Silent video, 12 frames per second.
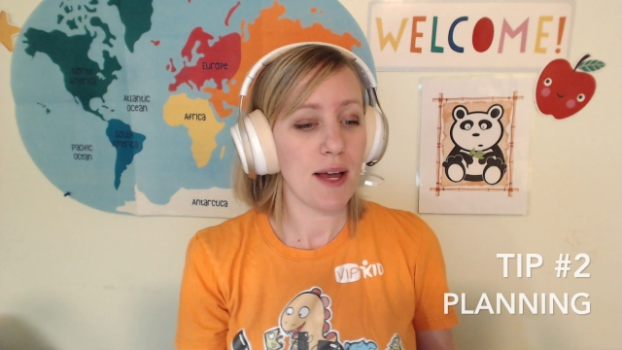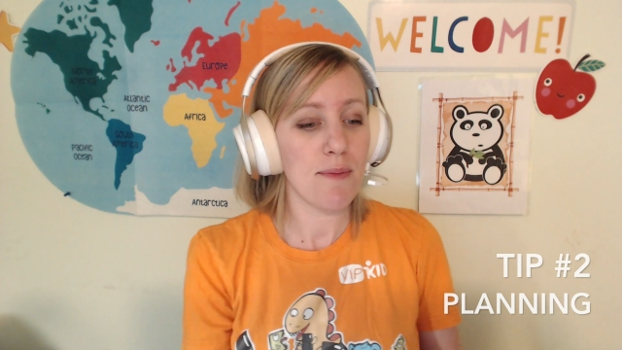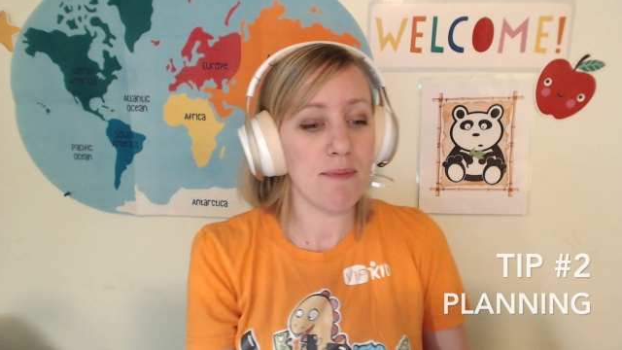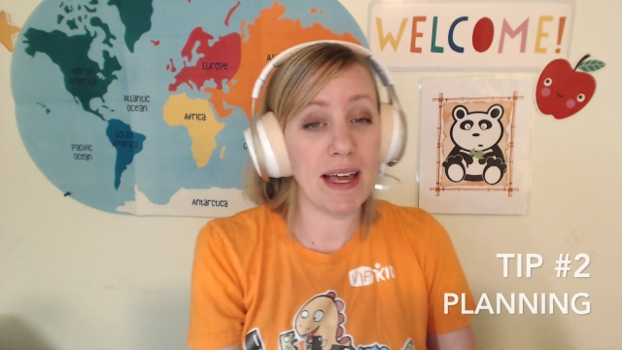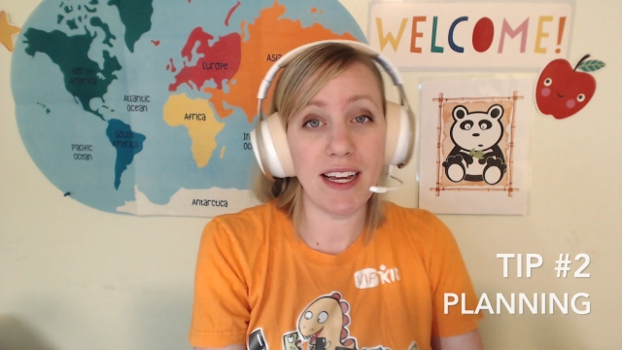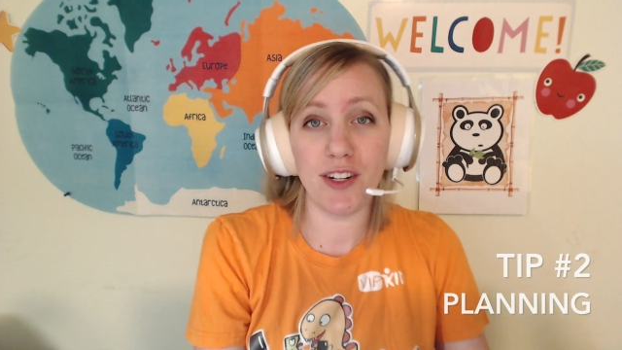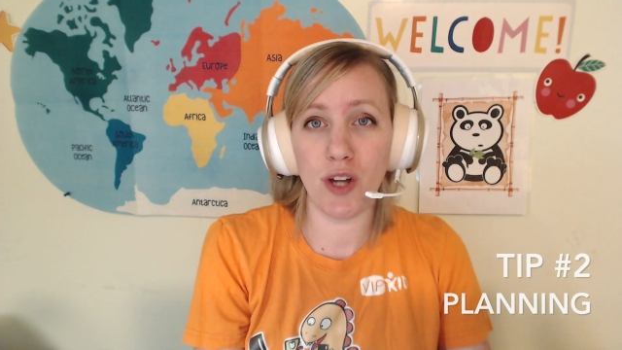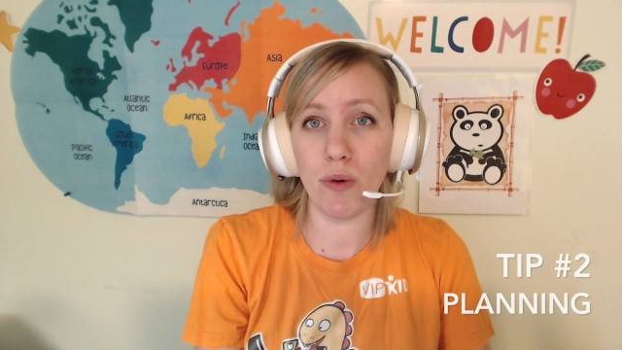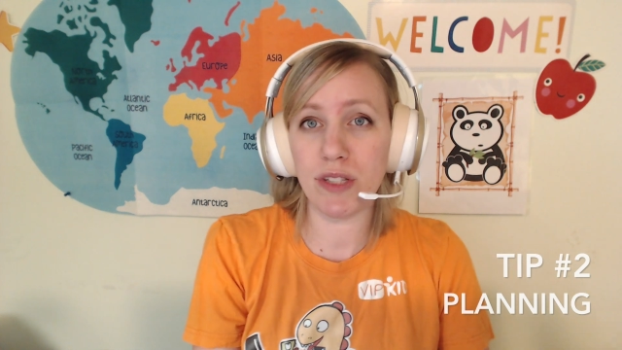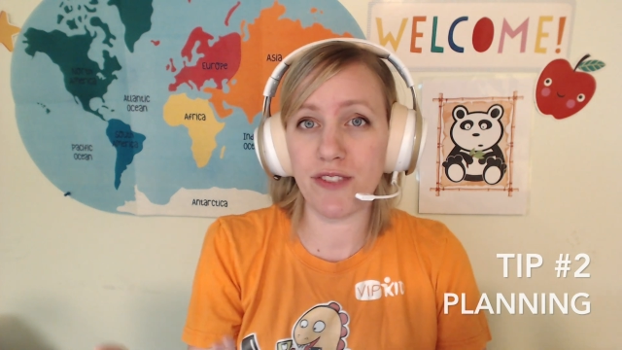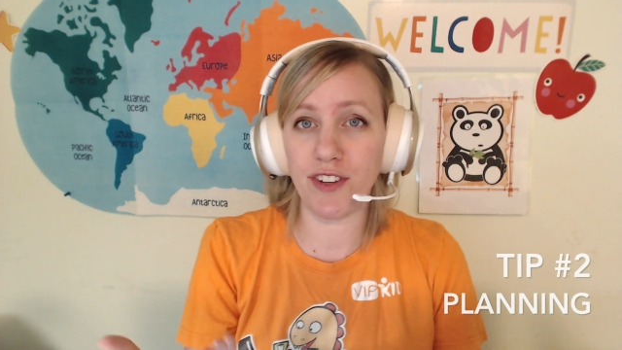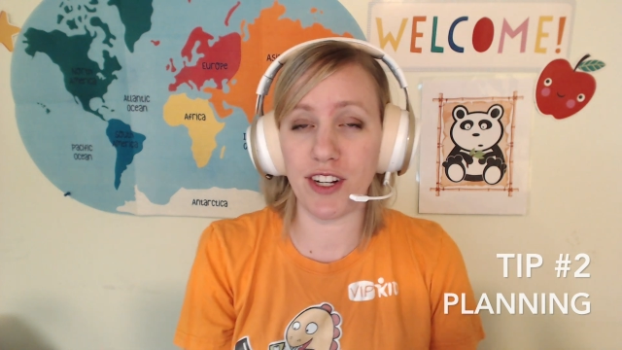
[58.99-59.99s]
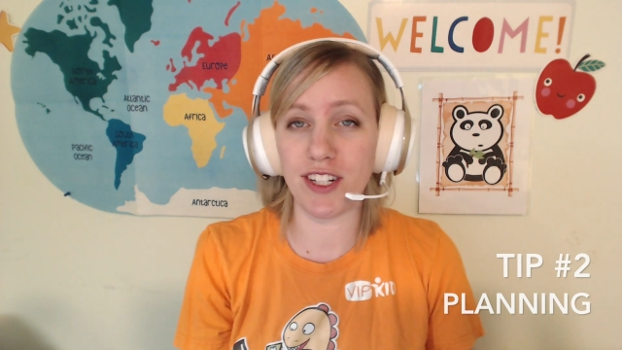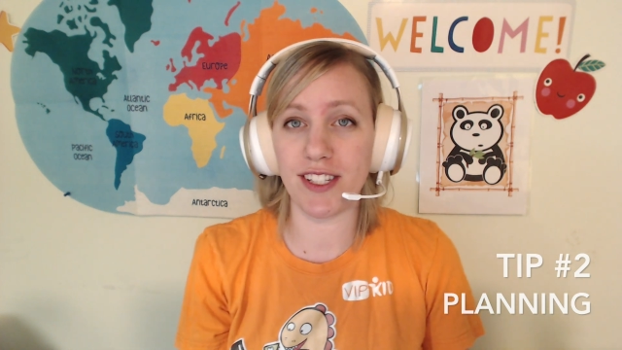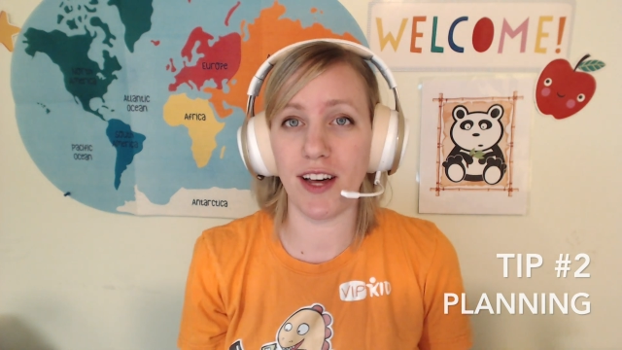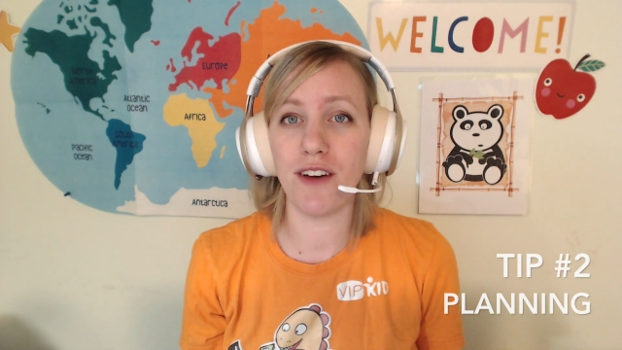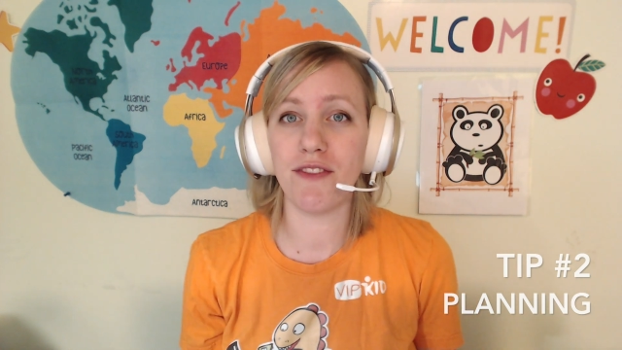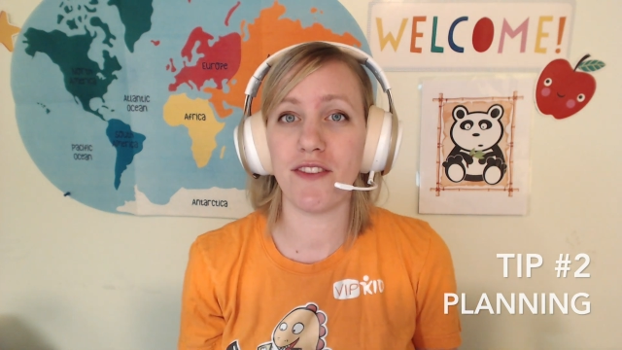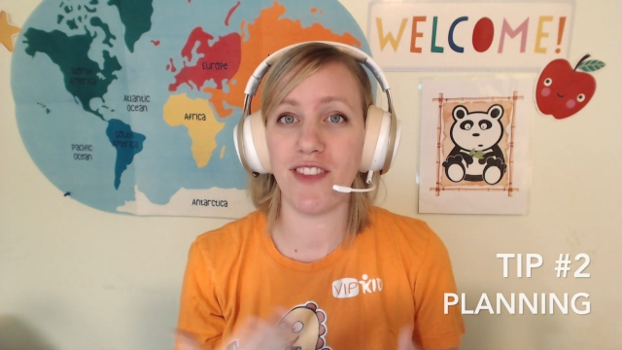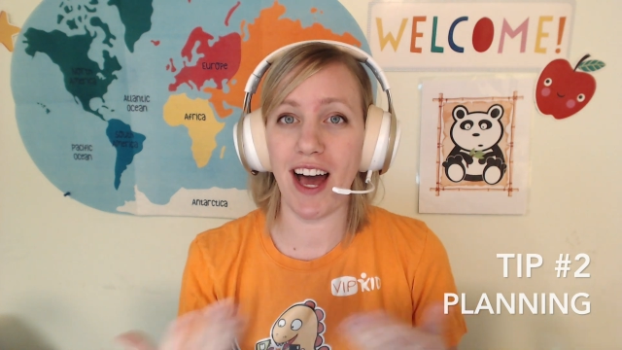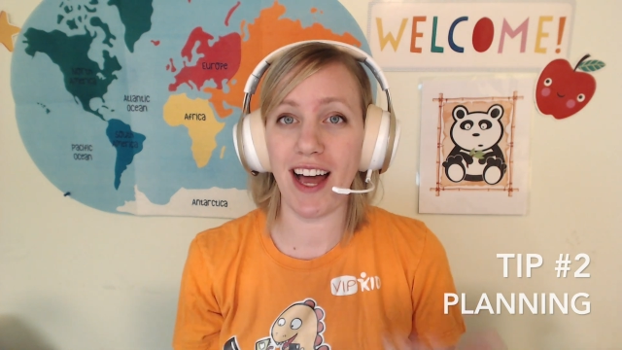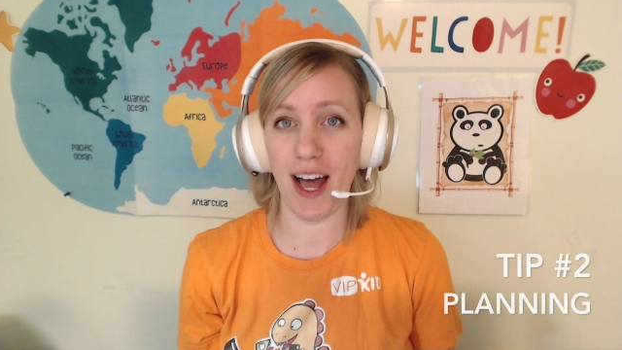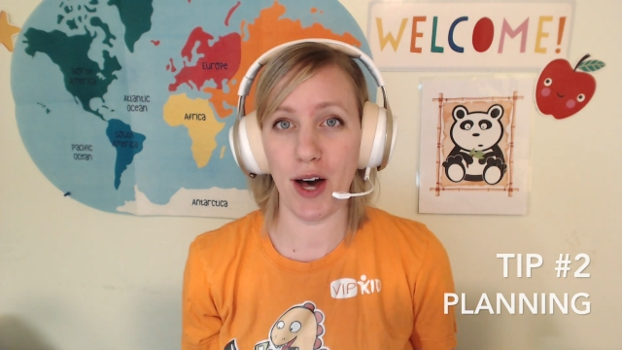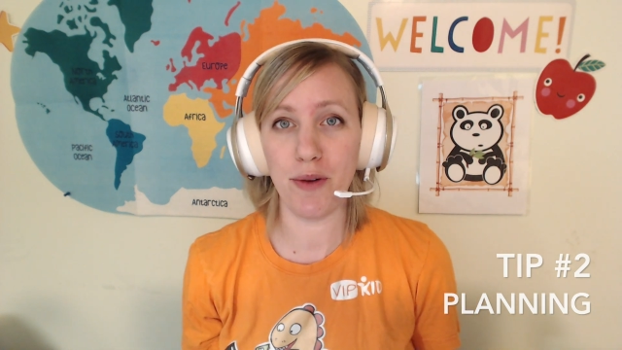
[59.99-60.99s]
Make notes for yourself if
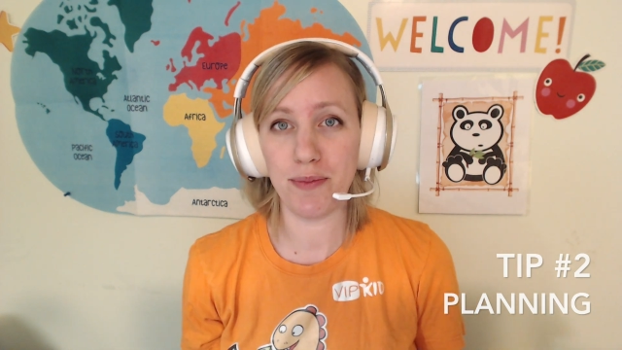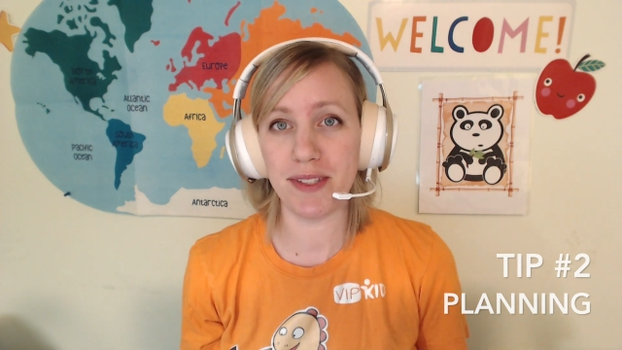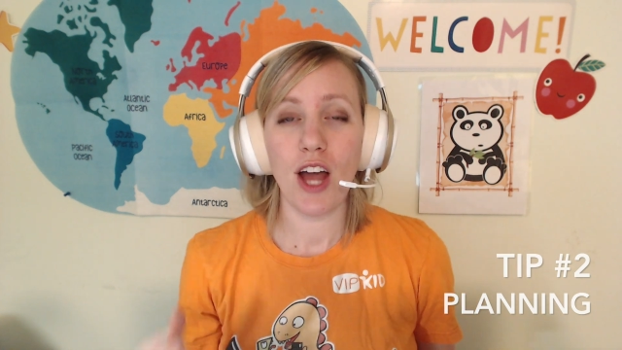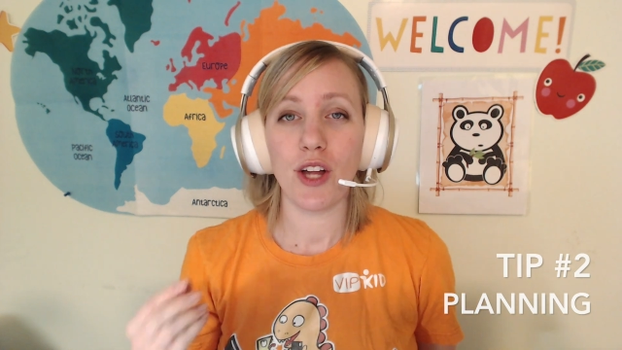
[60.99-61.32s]
that helps.